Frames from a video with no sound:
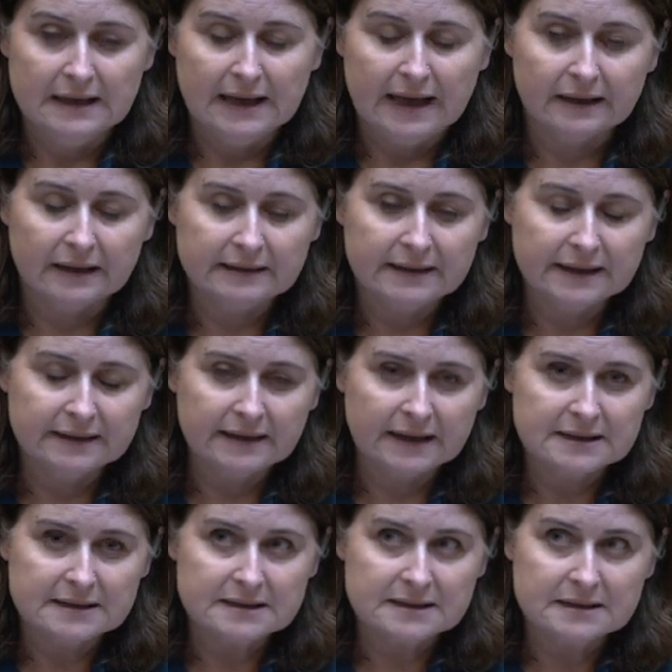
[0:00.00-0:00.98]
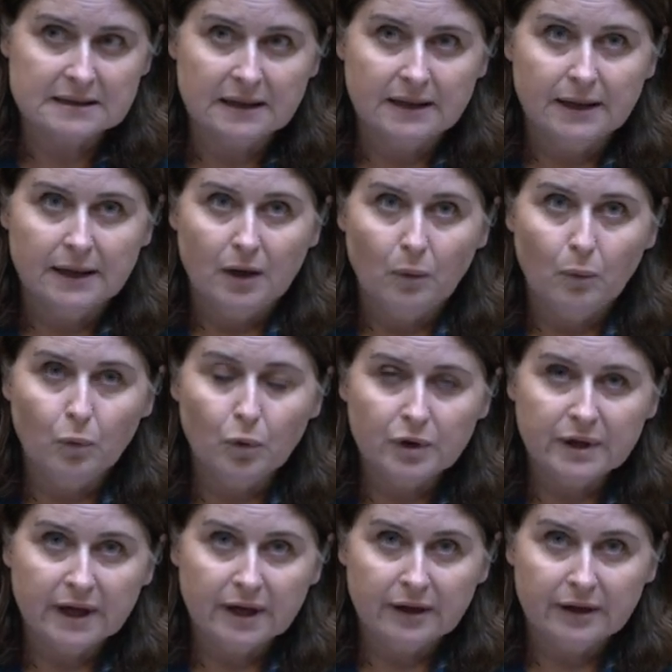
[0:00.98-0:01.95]
And I think that's
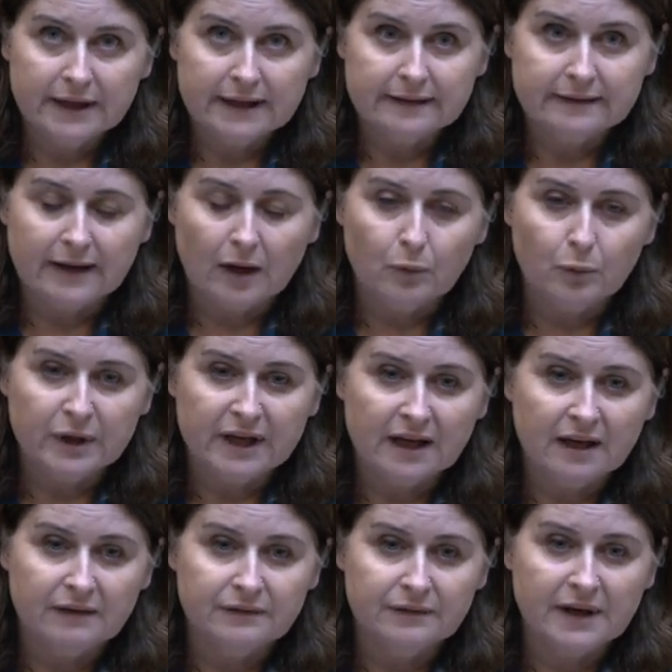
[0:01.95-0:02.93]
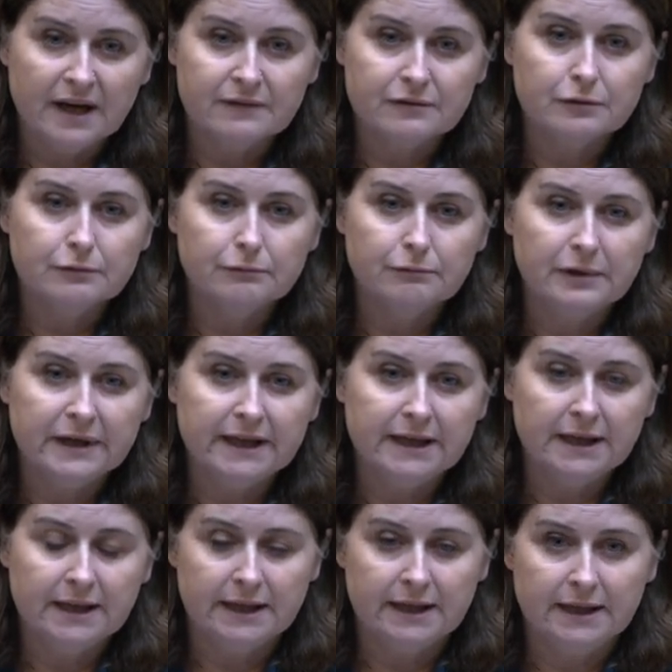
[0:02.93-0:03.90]
one area that we have never
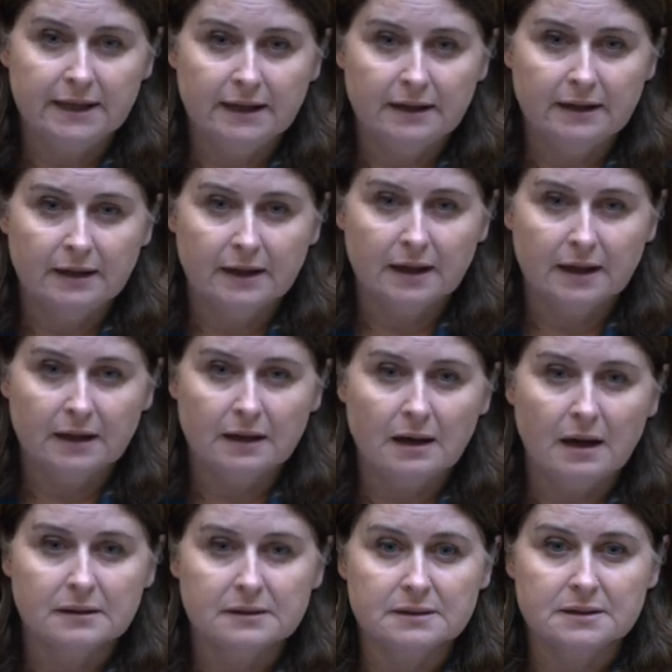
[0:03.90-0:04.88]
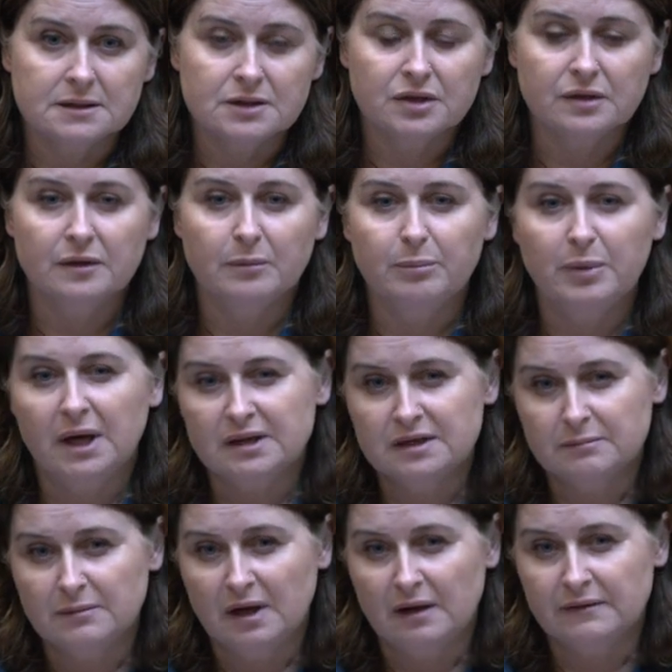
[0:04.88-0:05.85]
really gotten to the
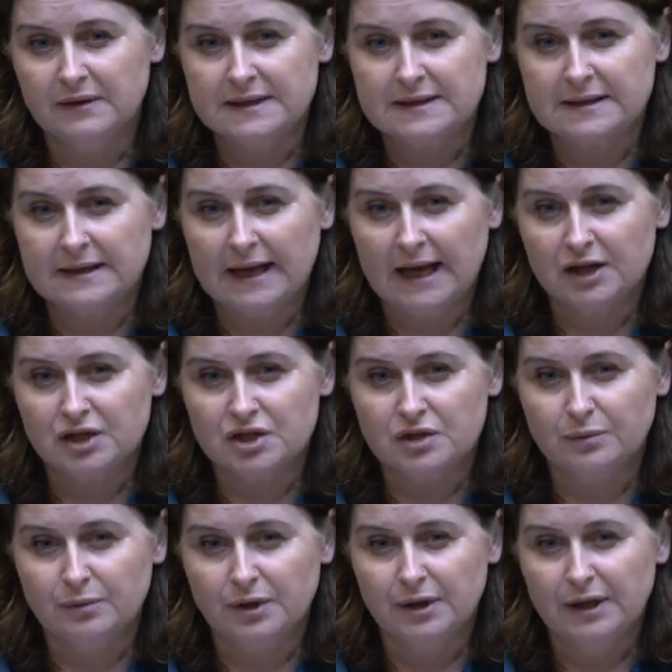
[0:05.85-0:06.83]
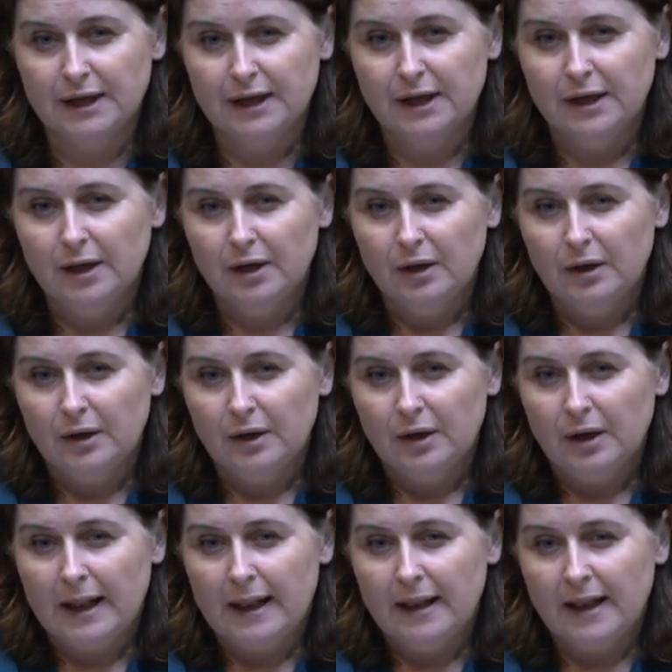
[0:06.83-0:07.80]
bottom of is the actual
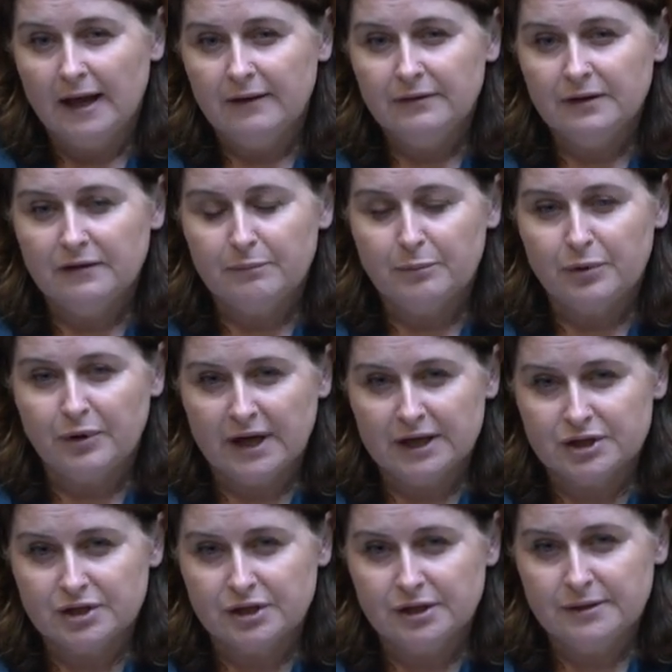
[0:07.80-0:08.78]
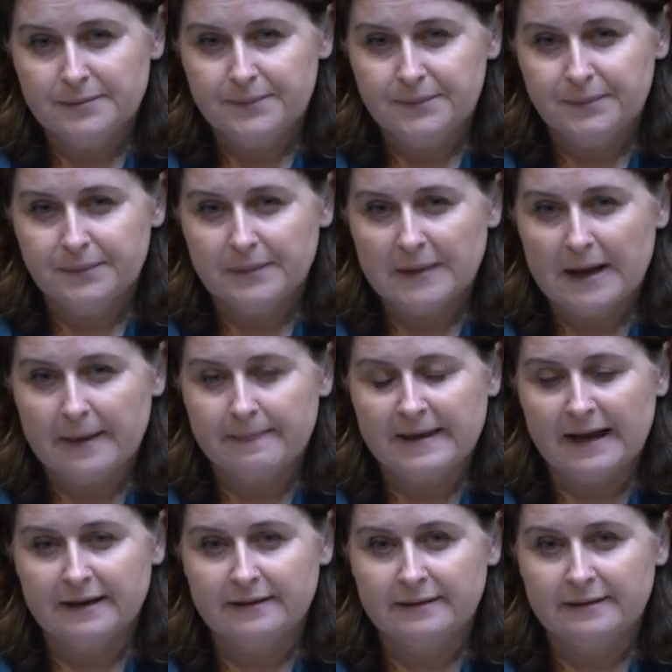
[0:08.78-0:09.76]
level of pressure
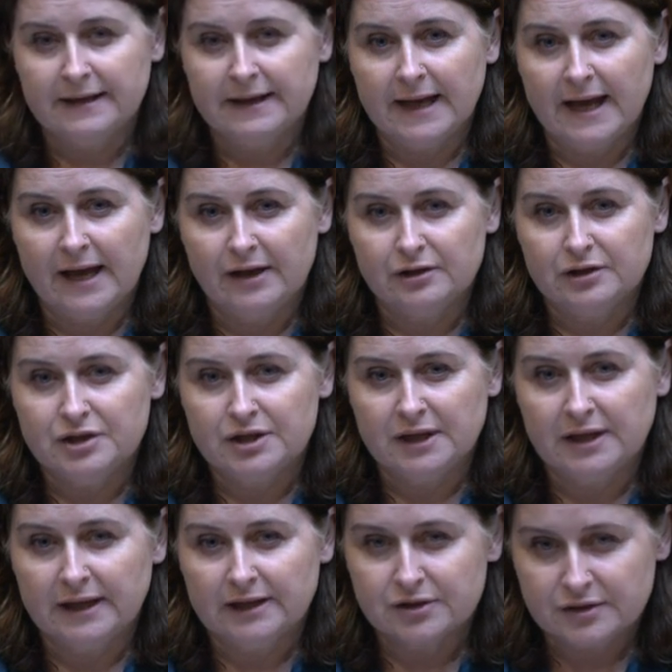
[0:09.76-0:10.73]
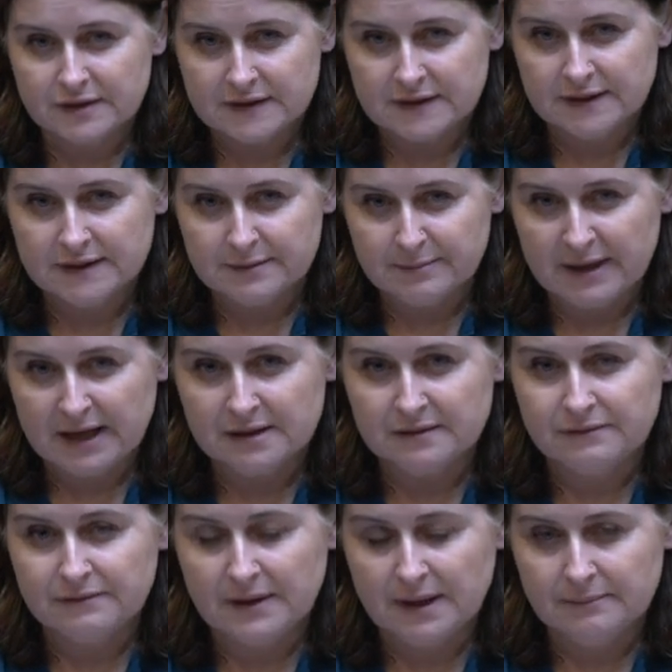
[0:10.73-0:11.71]
that the energy and electricity demand
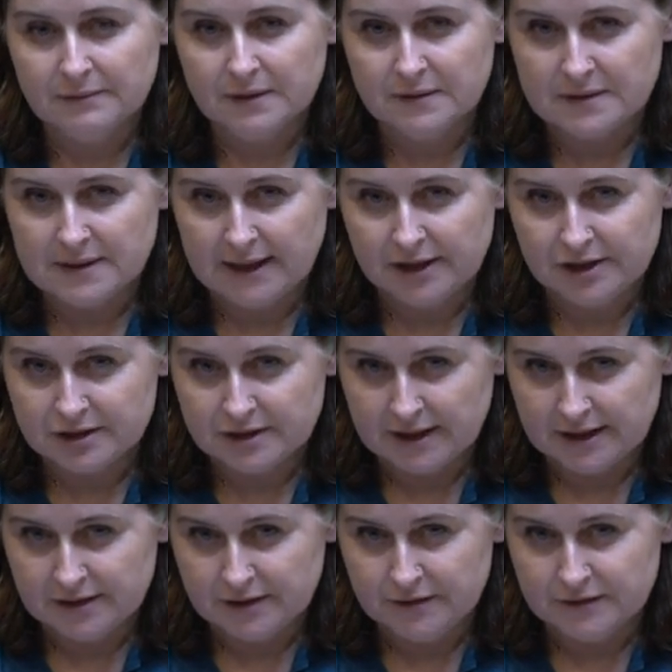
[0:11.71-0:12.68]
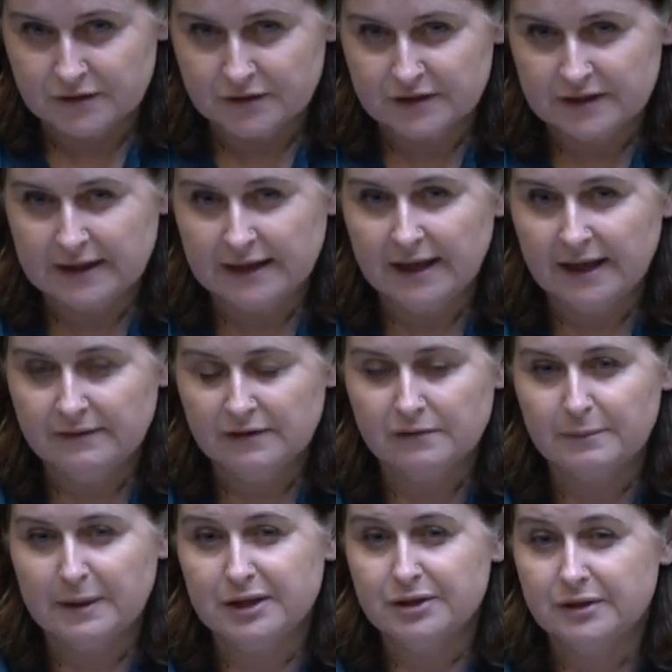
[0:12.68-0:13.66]
from those large data users, the level
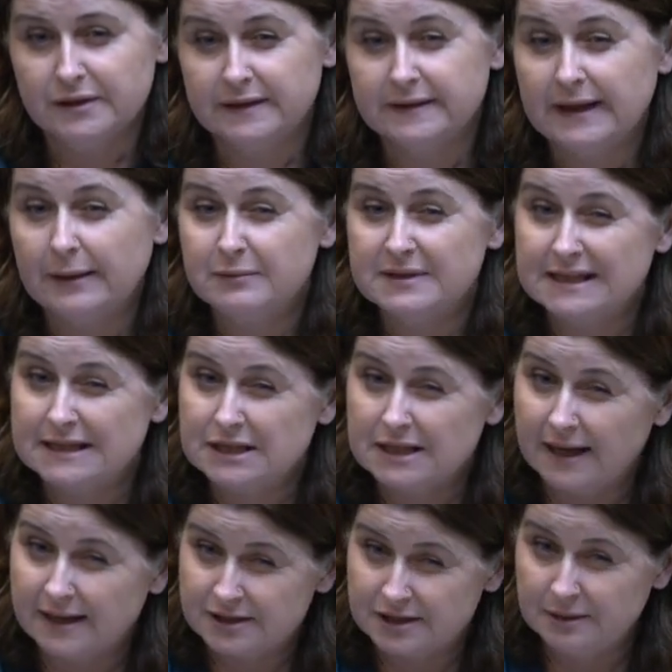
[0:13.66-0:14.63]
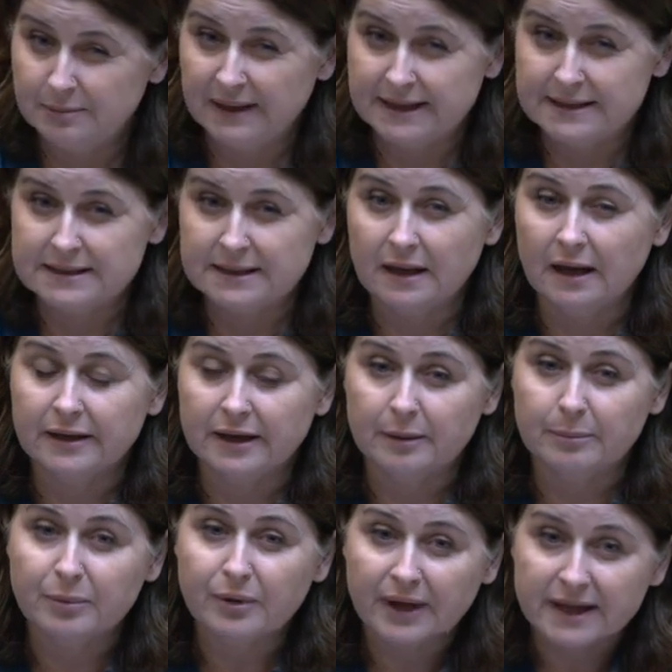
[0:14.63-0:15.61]
of pressure that that was actually placing on
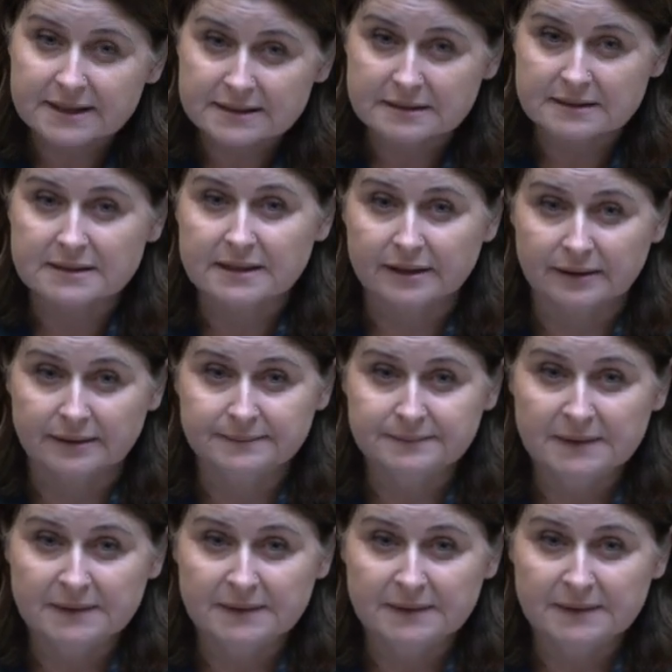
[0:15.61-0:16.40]
our prices here.